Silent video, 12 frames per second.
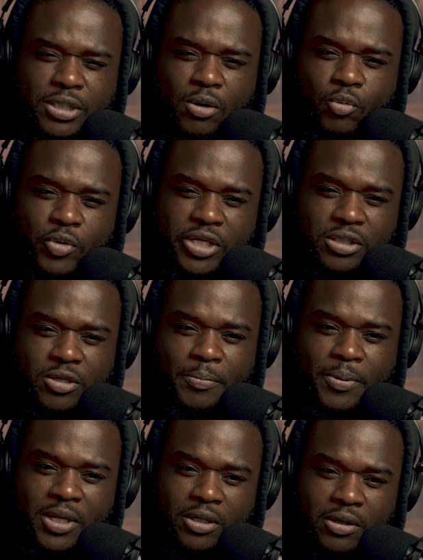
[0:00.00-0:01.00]
week,
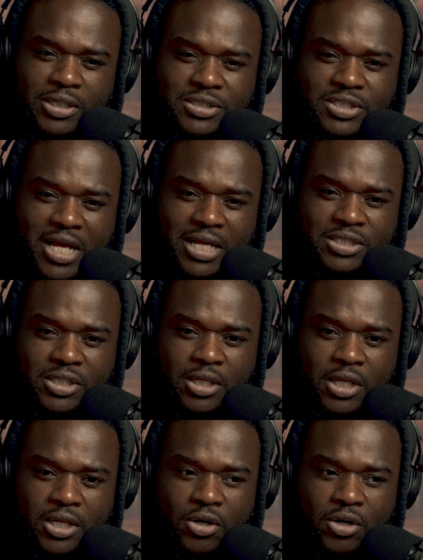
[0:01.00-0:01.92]
depending on the size of the litter,